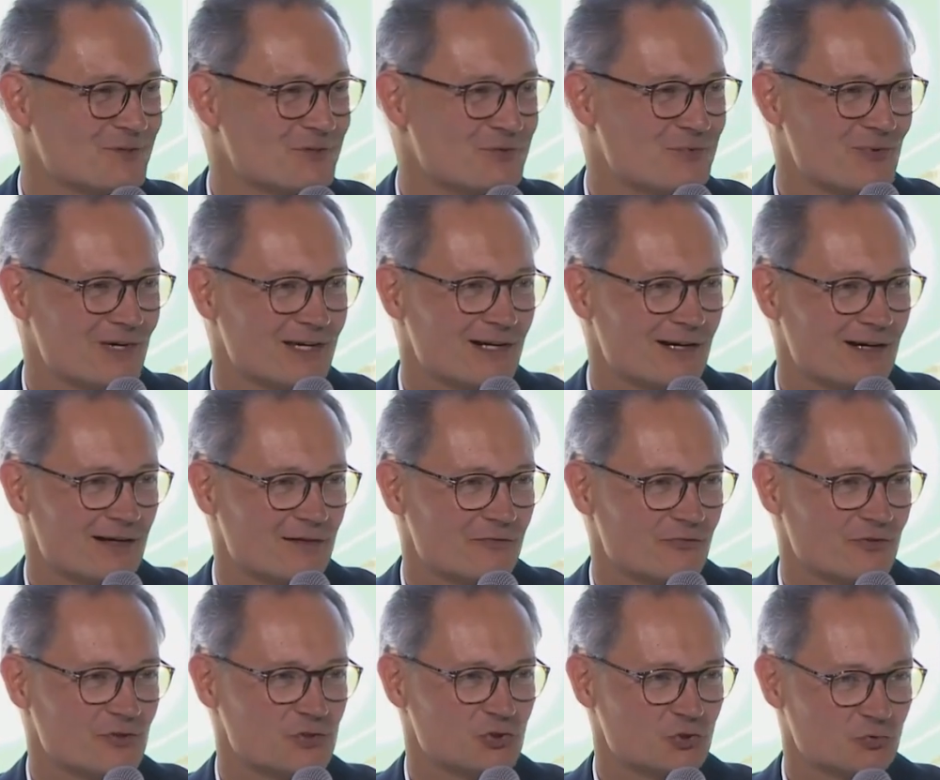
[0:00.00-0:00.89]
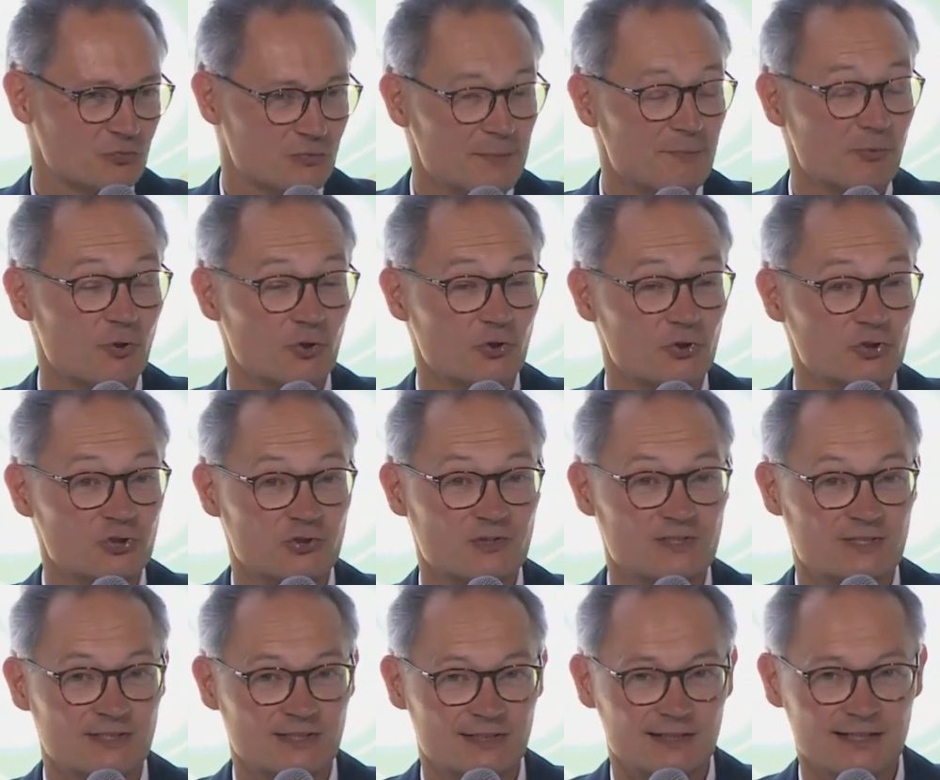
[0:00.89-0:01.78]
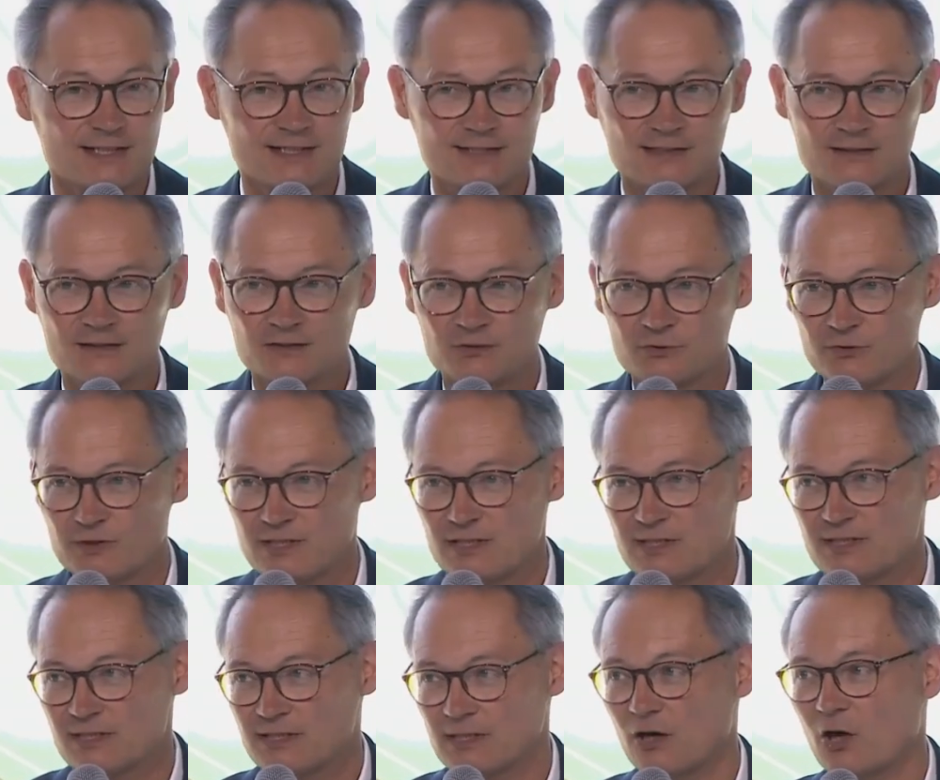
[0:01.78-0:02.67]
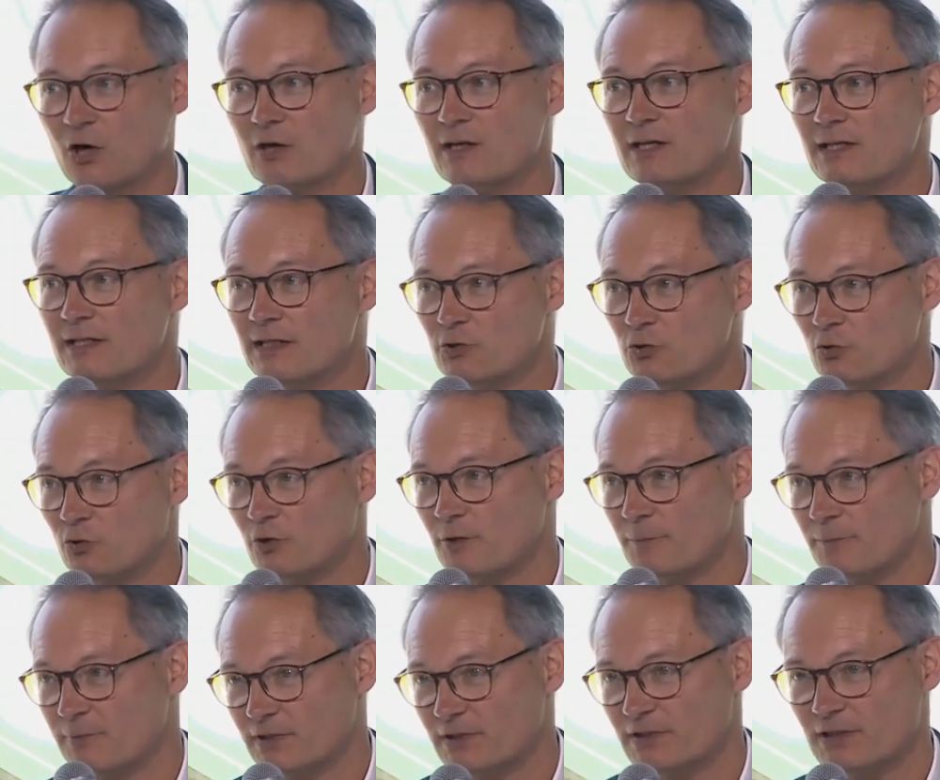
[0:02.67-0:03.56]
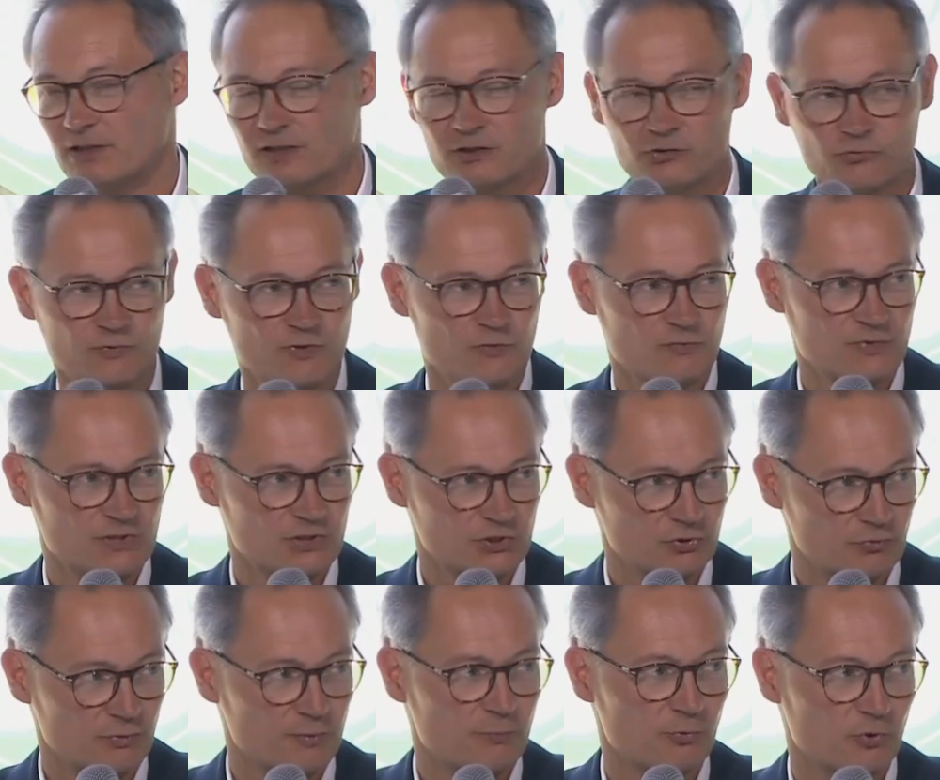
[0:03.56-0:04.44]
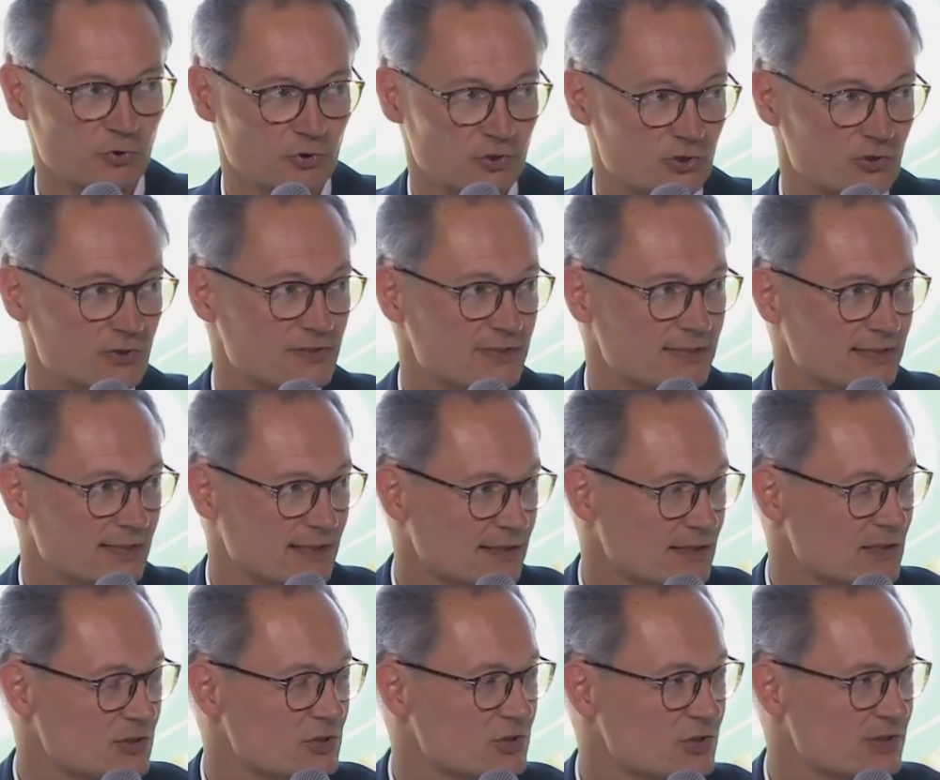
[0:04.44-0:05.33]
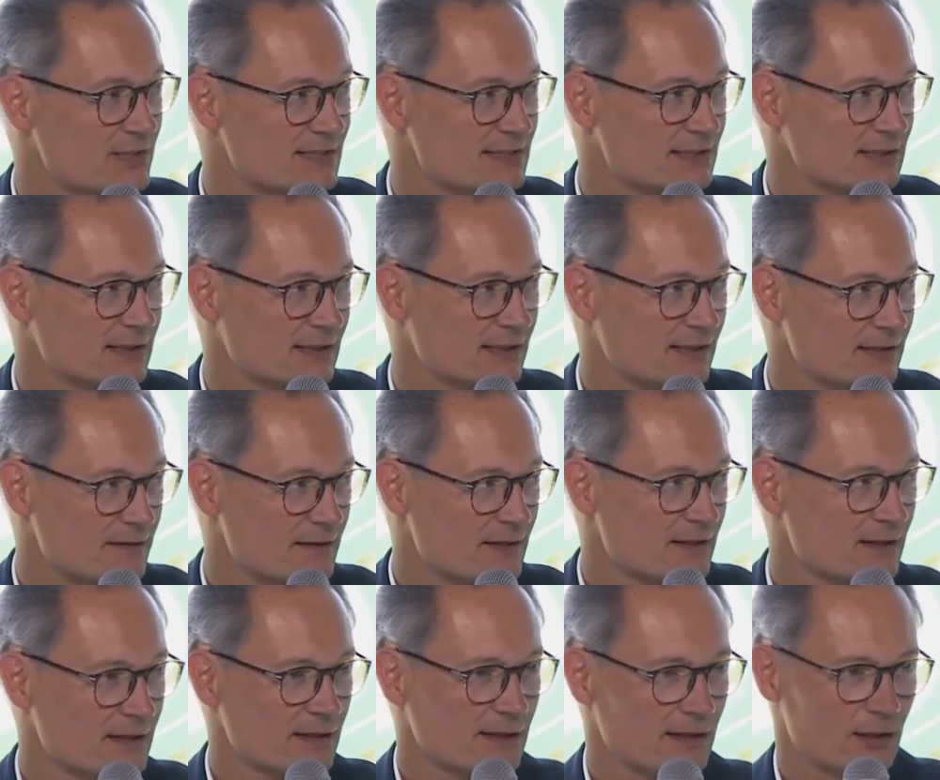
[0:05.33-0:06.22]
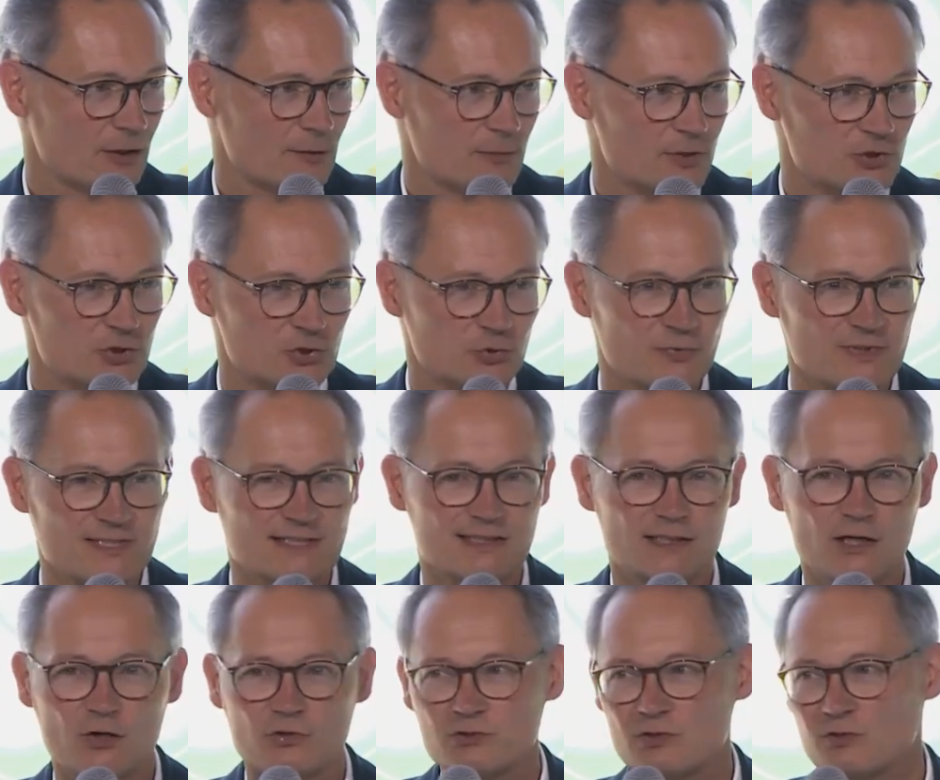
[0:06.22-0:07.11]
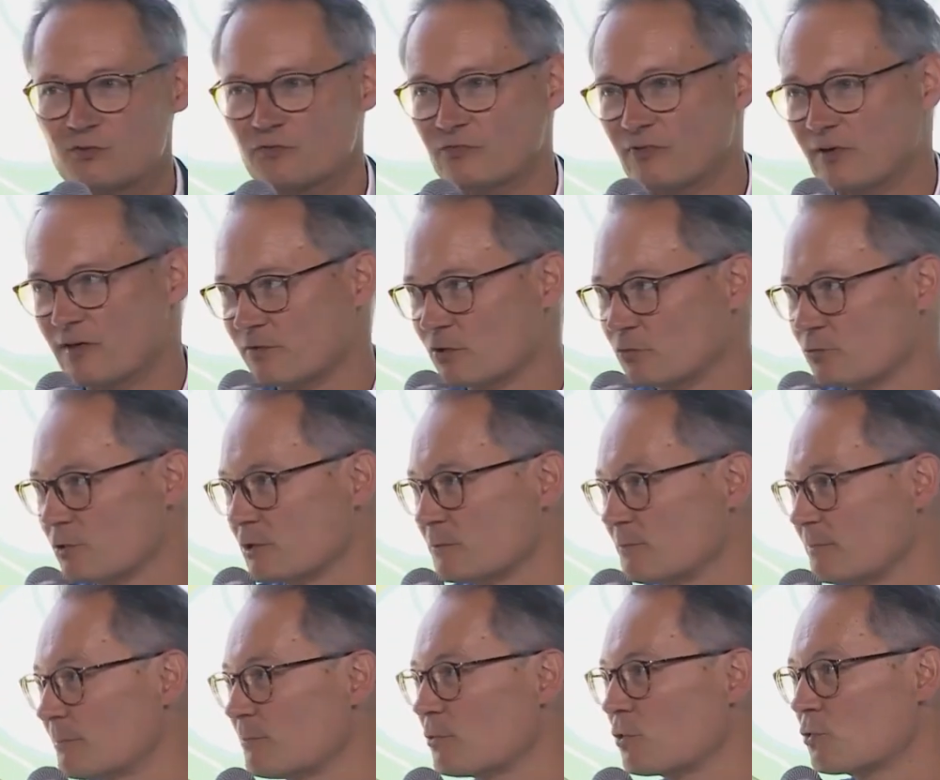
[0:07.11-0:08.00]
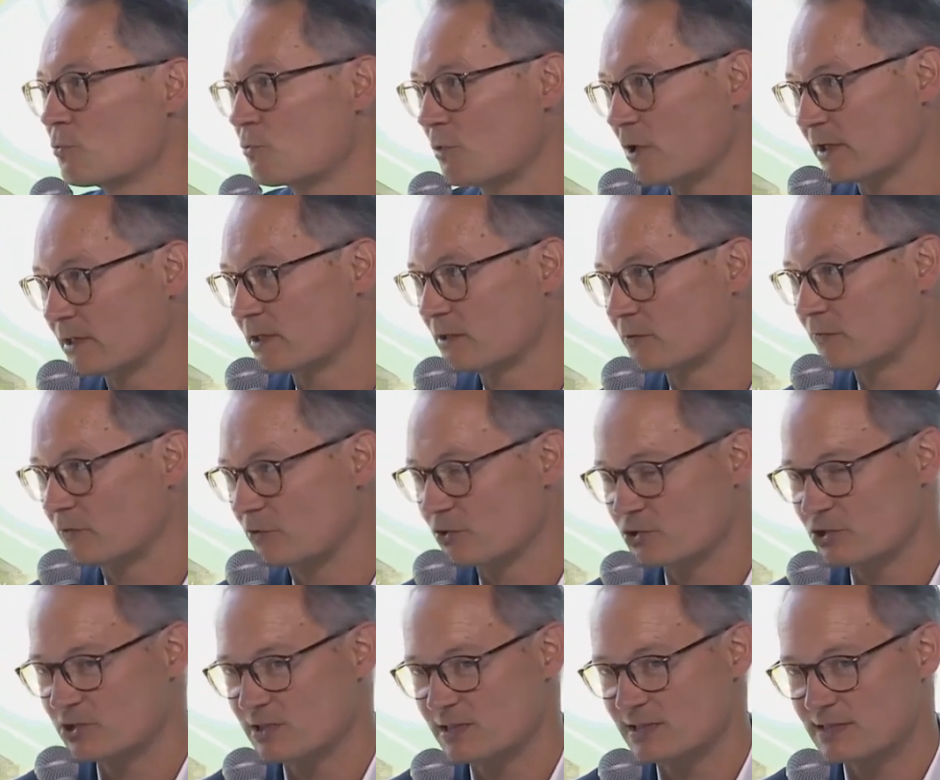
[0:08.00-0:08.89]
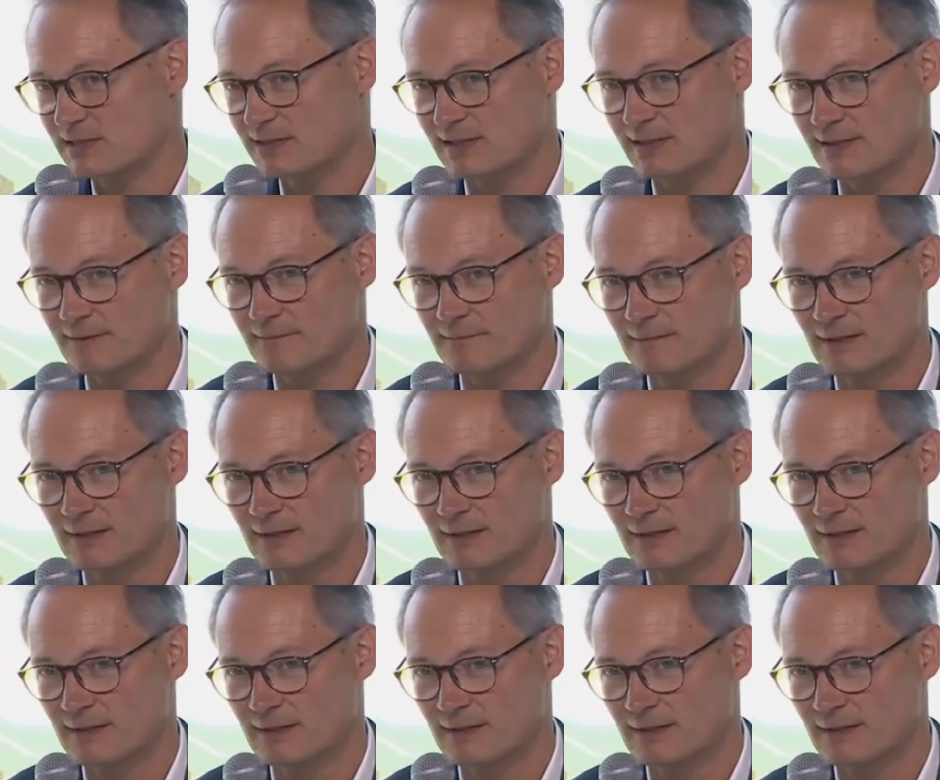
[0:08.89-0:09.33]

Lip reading: We have 3 production sites, so it's the only European country with 3 production sites at GSK, and about 3,500 people working for GSK.